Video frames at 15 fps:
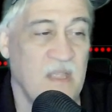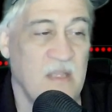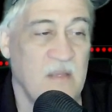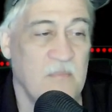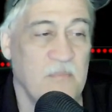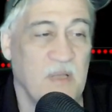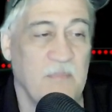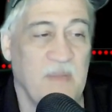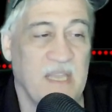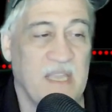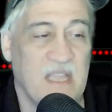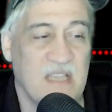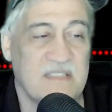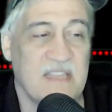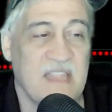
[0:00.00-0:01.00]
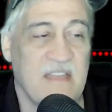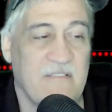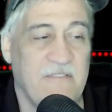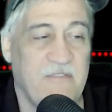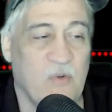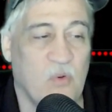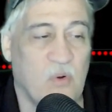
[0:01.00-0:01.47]
But because of that
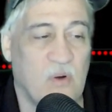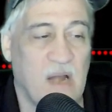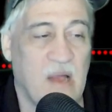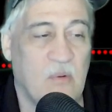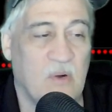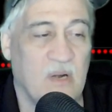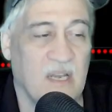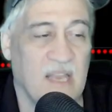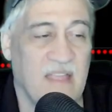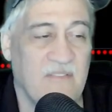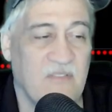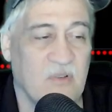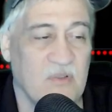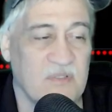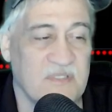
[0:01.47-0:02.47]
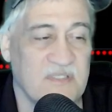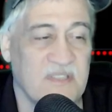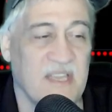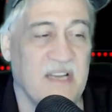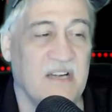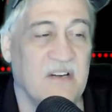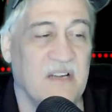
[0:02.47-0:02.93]
4 hour levels
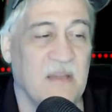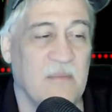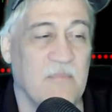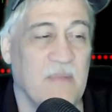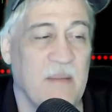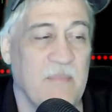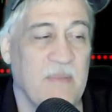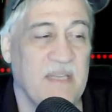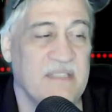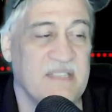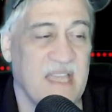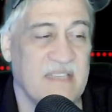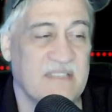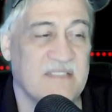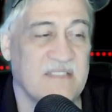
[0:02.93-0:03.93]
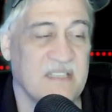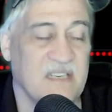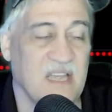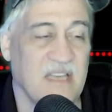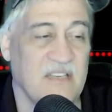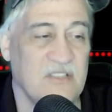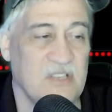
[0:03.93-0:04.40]
there and might be tested,
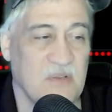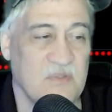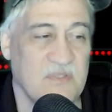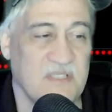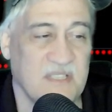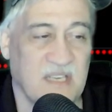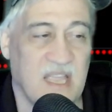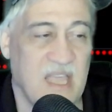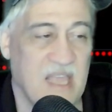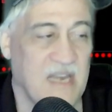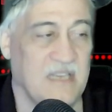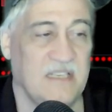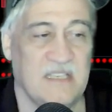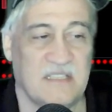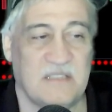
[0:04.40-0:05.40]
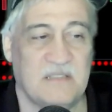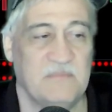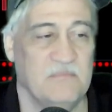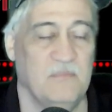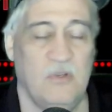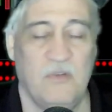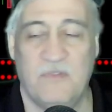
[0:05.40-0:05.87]
I chose to kind of just
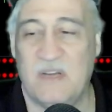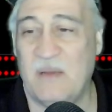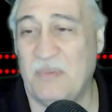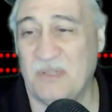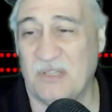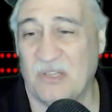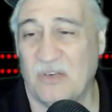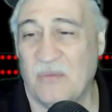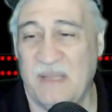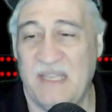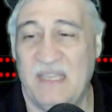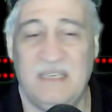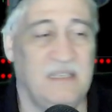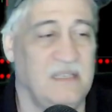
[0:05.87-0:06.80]
move it up a little bit